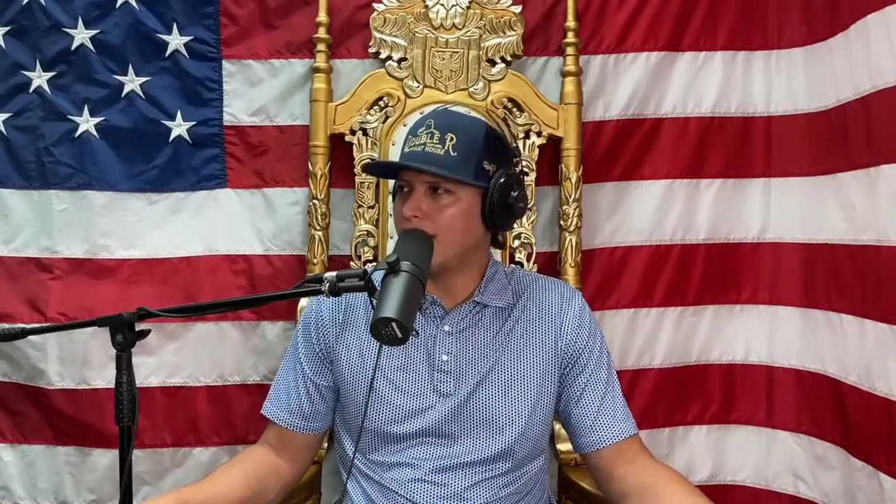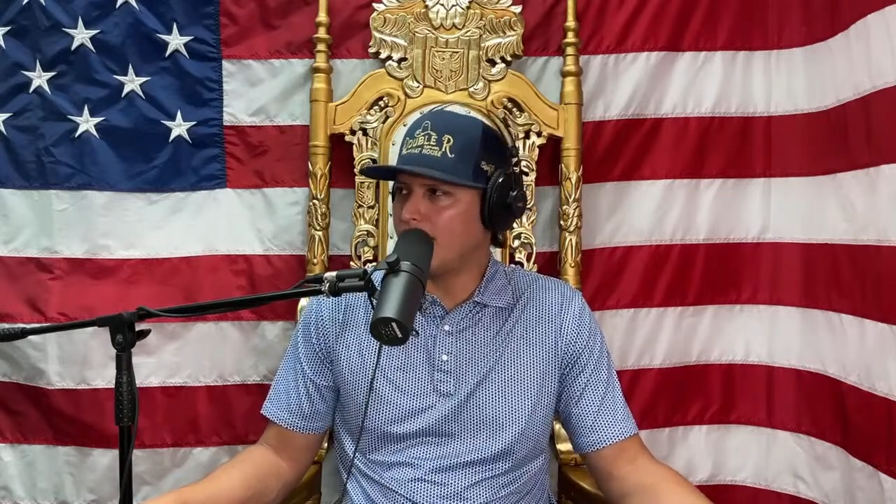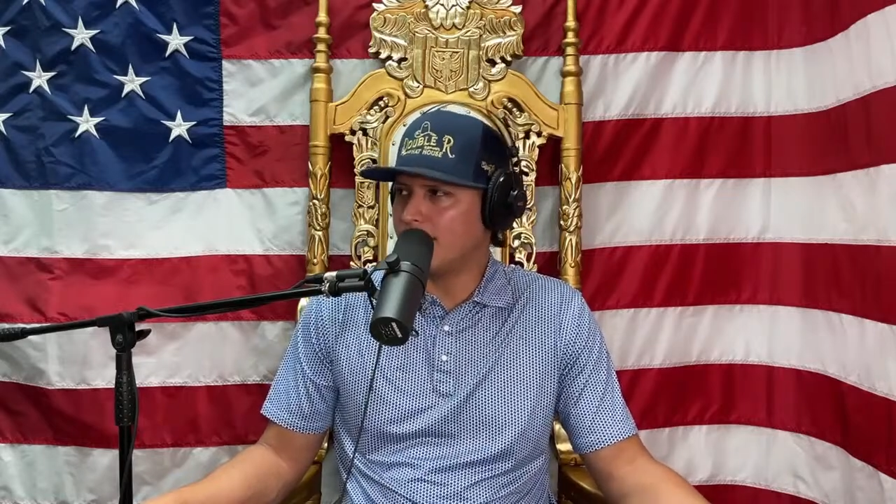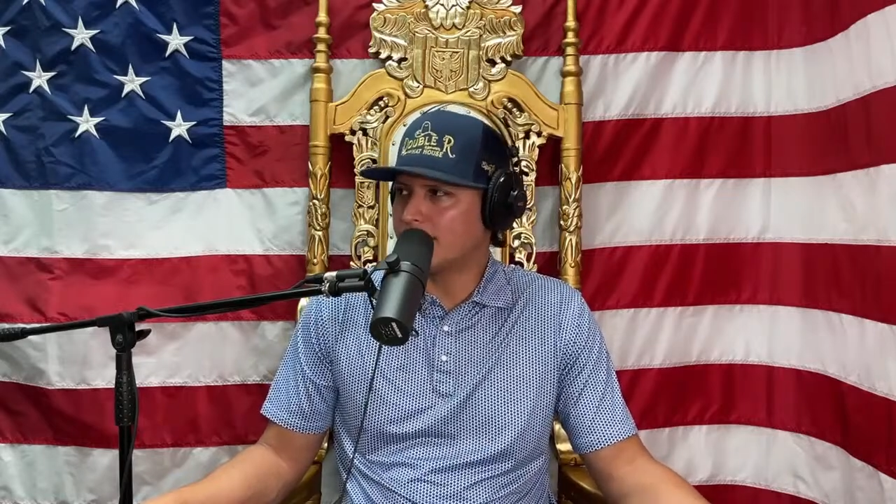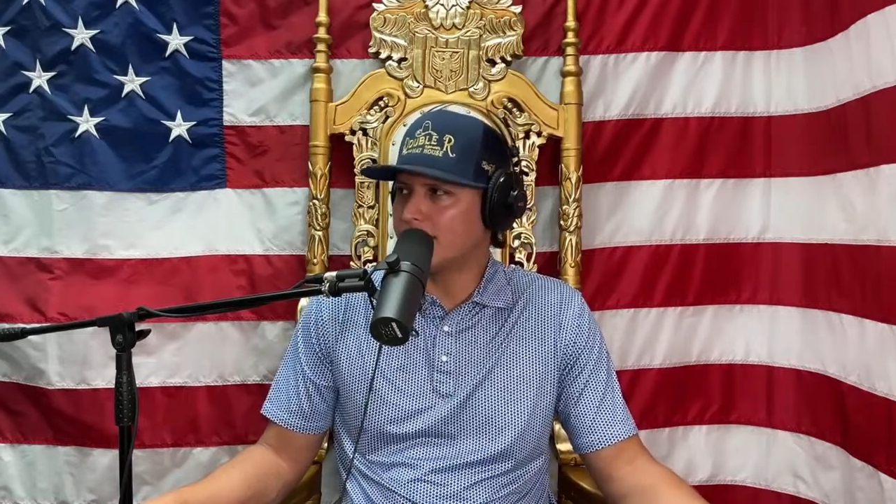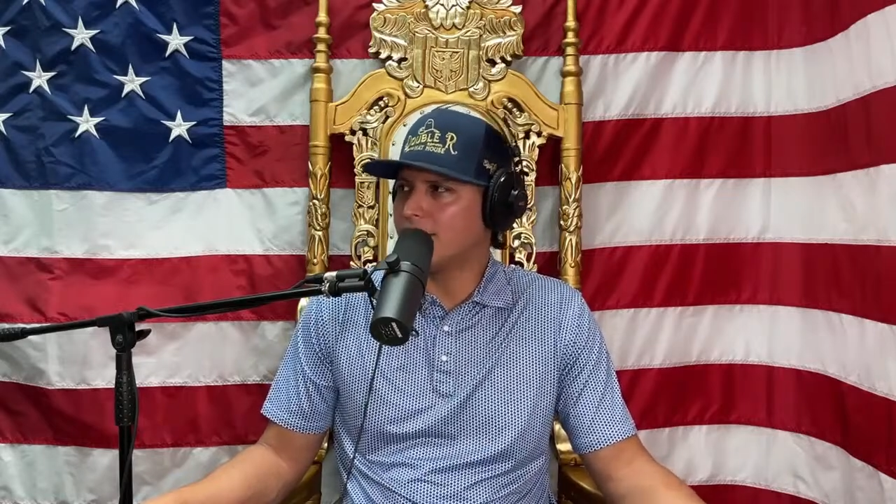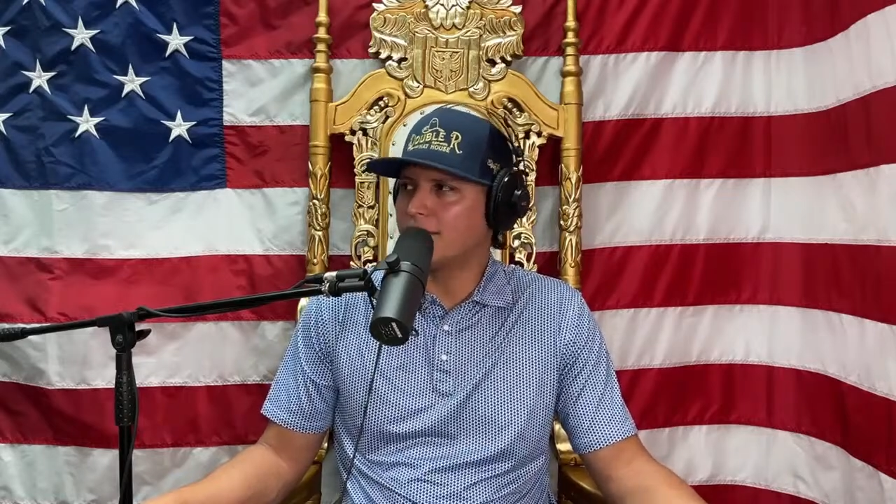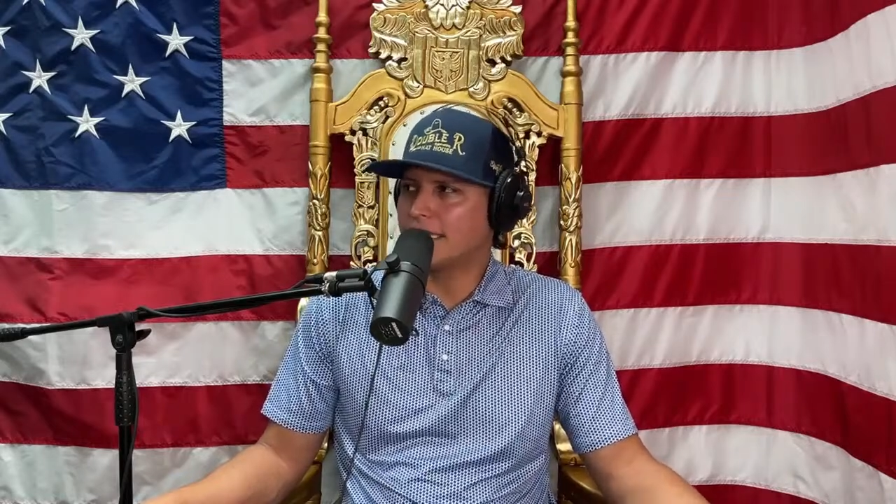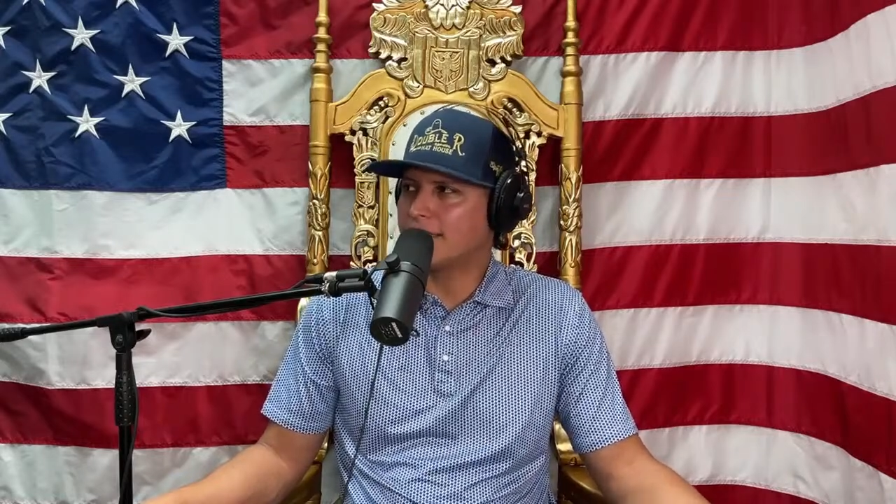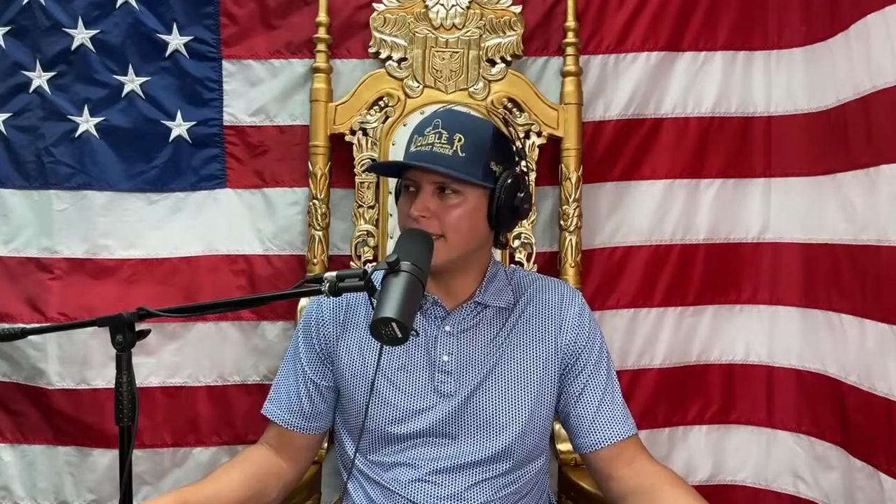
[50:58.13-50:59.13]
costs and
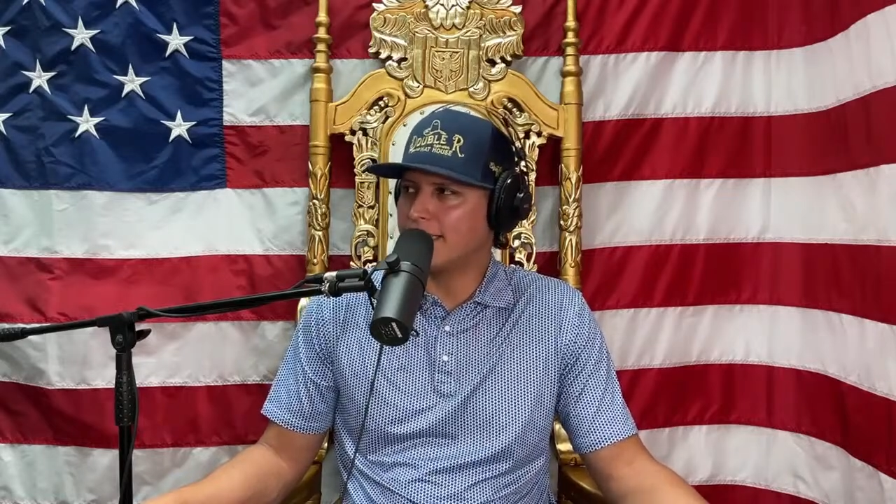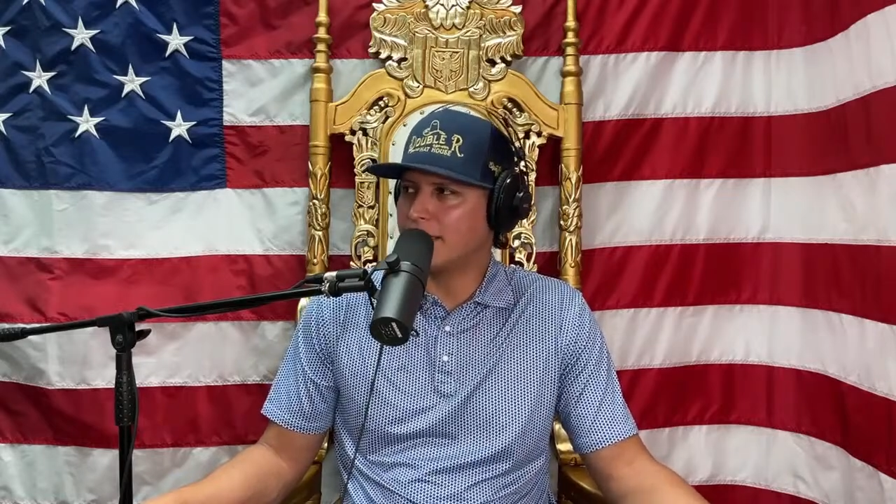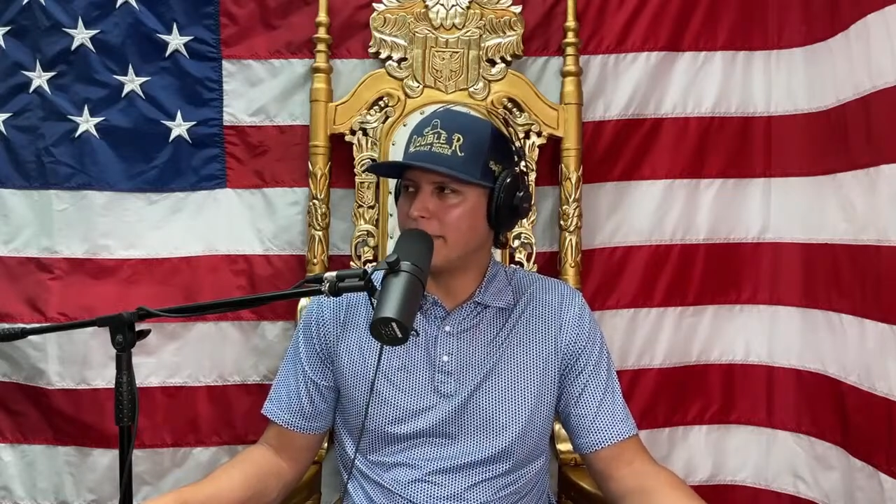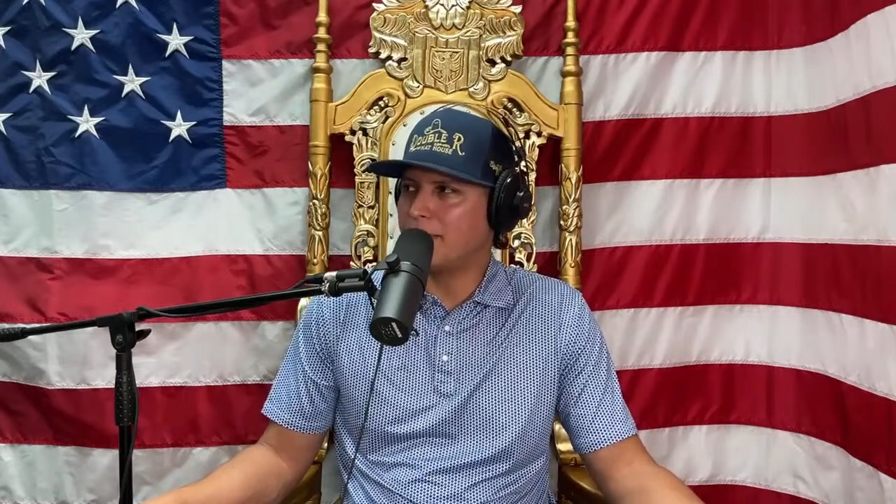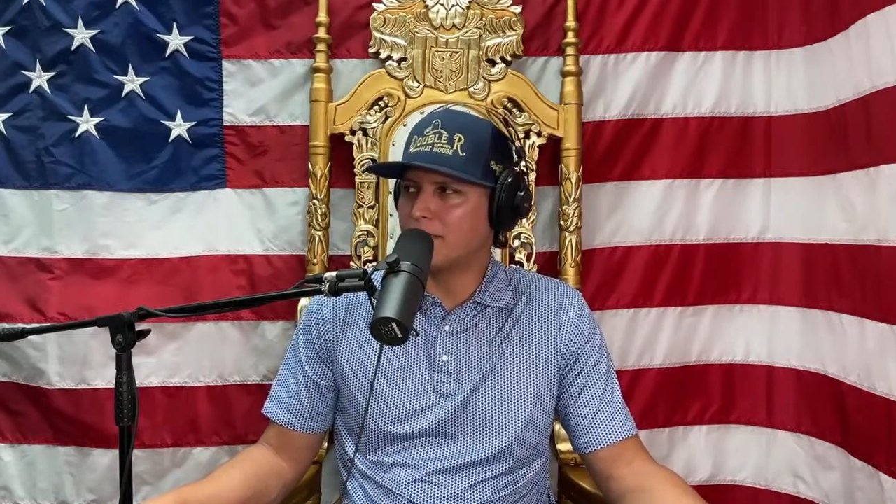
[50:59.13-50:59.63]
all these things that people.